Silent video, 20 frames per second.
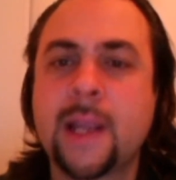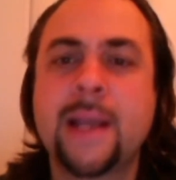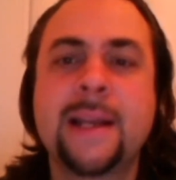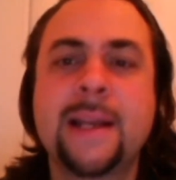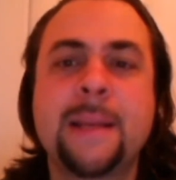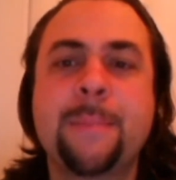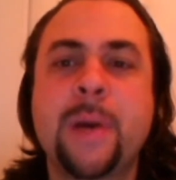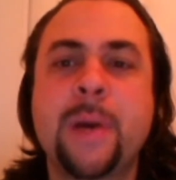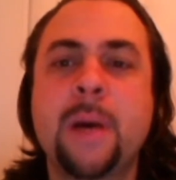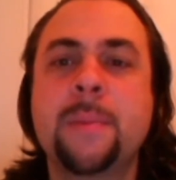in
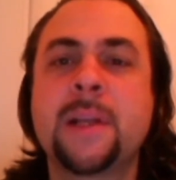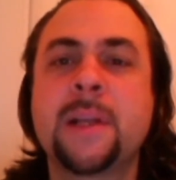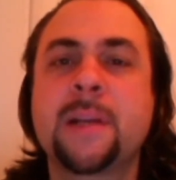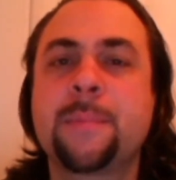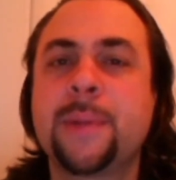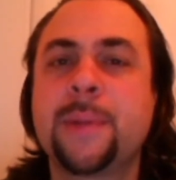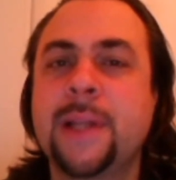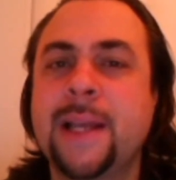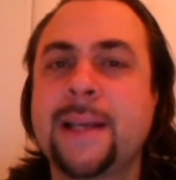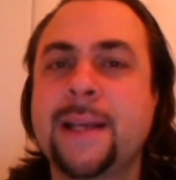a public
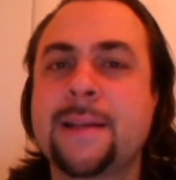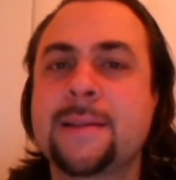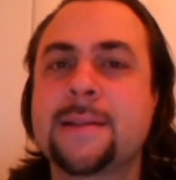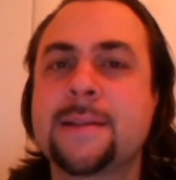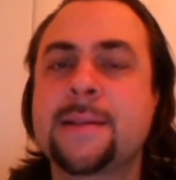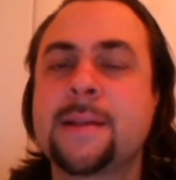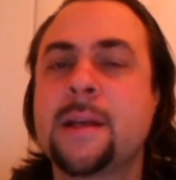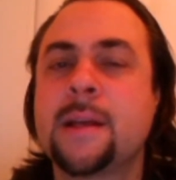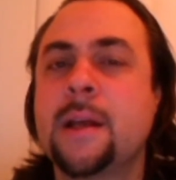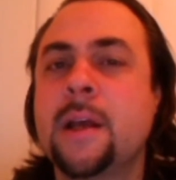
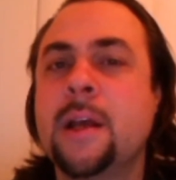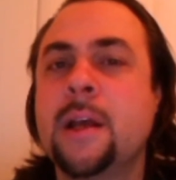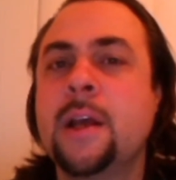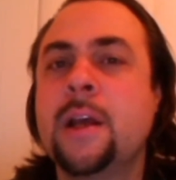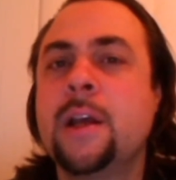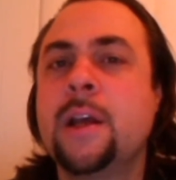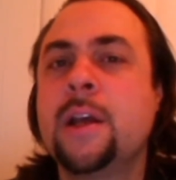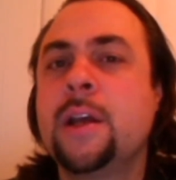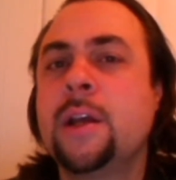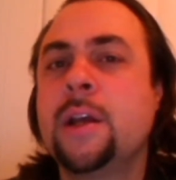place
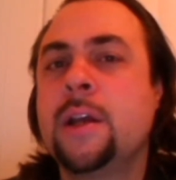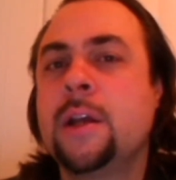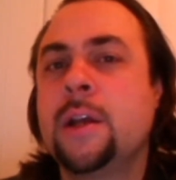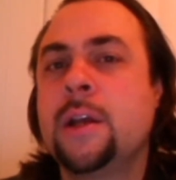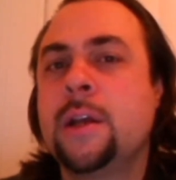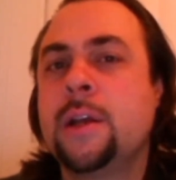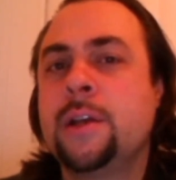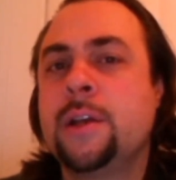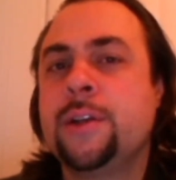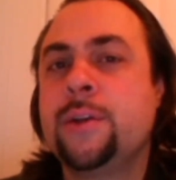
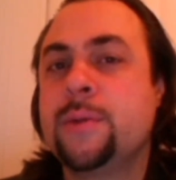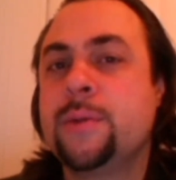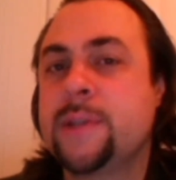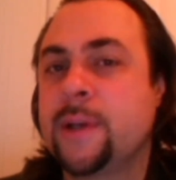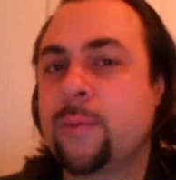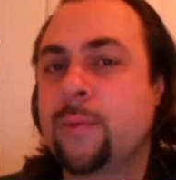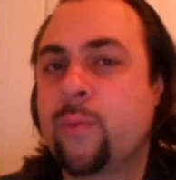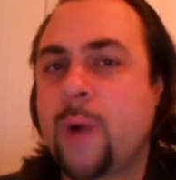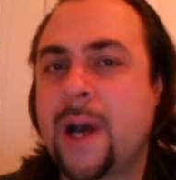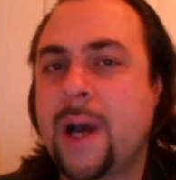
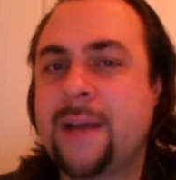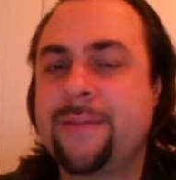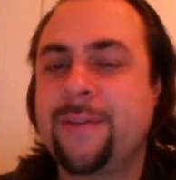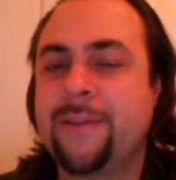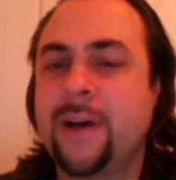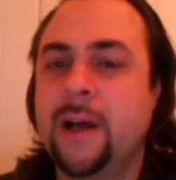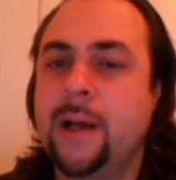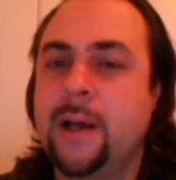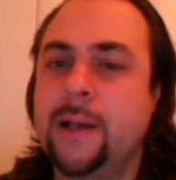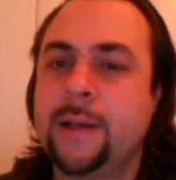using
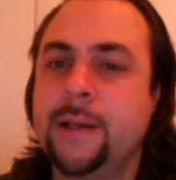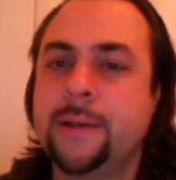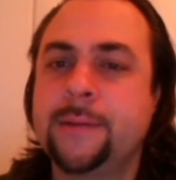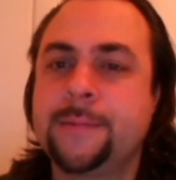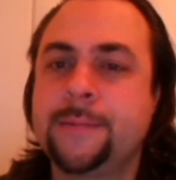Wi-Fi.